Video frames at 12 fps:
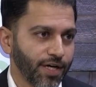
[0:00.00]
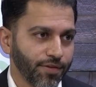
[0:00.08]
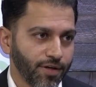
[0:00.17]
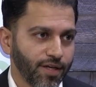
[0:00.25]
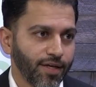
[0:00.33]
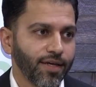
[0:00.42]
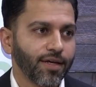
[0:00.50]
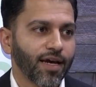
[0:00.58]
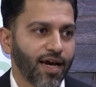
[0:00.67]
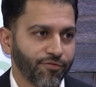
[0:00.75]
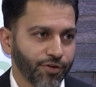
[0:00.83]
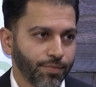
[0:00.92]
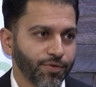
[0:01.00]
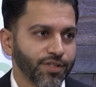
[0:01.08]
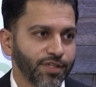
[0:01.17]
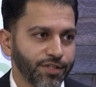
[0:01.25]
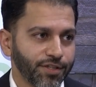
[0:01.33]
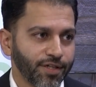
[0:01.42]
the knee after the
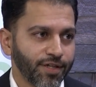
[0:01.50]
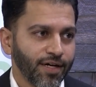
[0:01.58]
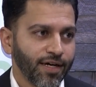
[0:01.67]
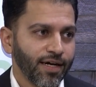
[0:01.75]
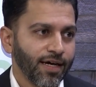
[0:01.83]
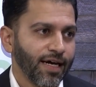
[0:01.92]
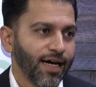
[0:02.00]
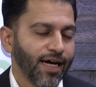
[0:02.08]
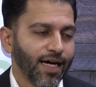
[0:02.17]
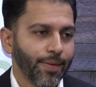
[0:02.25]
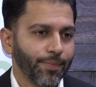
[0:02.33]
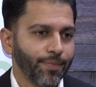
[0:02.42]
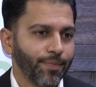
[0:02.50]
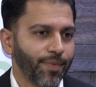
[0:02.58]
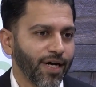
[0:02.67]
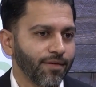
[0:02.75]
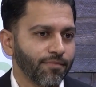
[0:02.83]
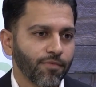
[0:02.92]
procedure,
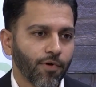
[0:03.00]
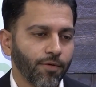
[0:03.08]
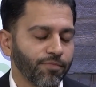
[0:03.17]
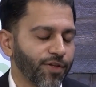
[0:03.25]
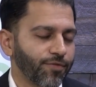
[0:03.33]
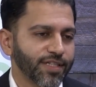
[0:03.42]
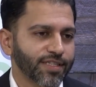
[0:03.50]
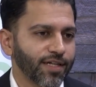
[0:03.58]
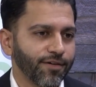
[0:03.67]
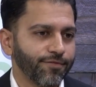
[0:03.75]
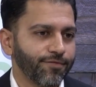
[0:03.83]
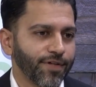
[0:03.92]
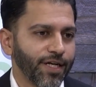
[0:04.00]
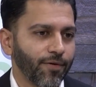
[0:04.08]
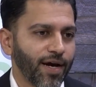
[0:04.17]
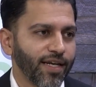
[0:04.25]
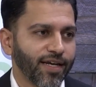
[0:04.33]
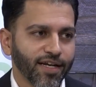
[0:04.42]
but the risk of
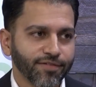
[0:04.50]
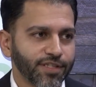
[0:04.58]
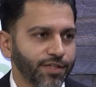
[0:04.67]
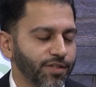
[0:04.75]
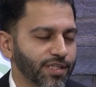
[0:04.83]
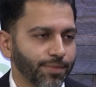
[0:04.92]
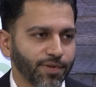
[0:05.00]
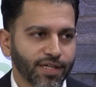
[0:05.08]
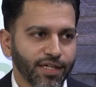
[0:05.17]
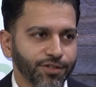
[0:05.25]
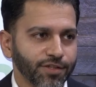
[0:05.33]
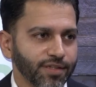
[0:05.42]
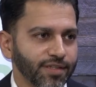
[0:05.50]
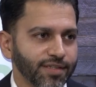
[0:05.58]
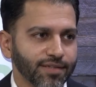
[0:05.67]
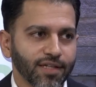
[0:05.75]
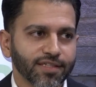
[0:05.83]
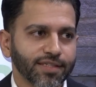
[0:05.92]
any kind of serious complication
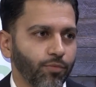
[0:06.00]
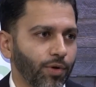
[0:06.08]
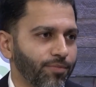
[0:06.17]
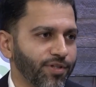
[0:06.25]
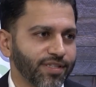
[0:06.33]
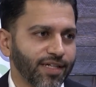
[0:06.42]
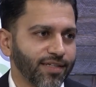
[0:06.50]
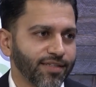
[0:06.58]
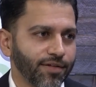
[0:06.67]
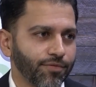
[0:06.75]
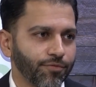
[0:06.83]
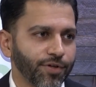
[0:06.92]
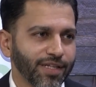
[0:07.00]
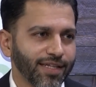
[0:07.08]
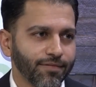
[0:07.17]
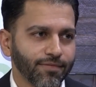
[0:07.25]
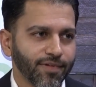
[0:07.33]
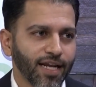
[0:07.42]
is less than 1% and really
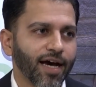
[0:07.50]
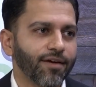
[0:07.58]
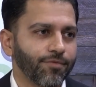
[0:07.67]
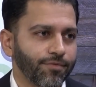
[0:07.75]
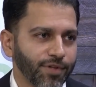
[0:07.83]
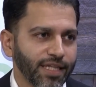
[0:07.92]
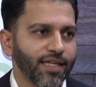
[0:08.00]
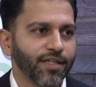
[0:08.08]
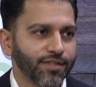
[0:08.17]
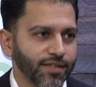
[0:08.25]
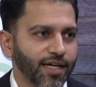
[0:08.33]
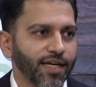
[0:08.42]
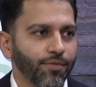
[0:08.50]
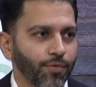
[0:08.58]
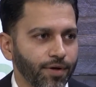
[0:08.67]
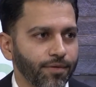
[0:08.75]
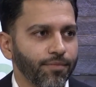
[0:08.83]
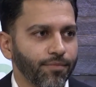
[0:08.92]
not related to kind of
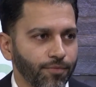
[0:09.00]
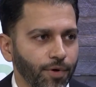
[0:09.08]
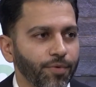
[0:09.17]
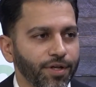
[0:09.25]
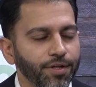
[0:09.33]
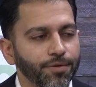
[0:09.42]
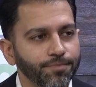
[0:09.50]
what we do.